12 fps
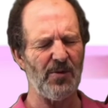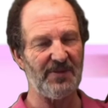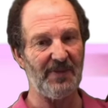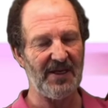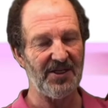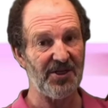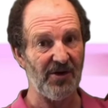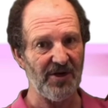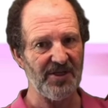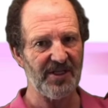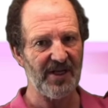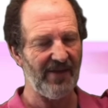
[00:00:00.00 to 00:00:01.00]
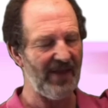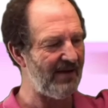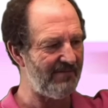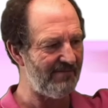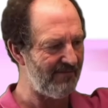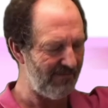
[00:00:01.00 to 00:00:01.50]
cirrus, and
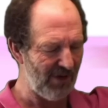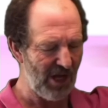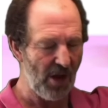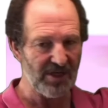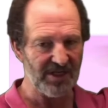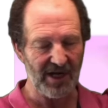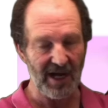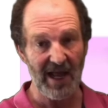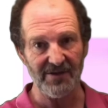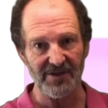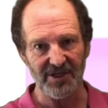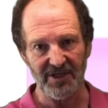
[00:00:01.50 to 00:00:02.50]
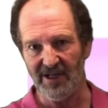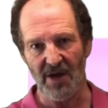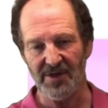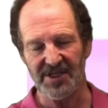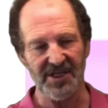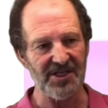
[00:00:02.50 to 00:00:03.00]
then the cloud
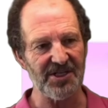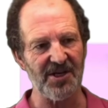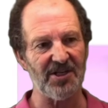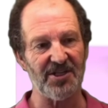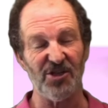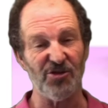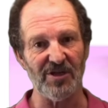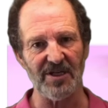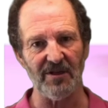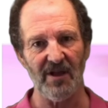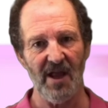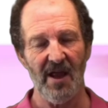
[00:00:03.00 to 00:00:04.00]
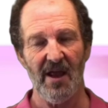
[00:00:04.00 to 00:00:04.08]
lowers and it starts to drizzle,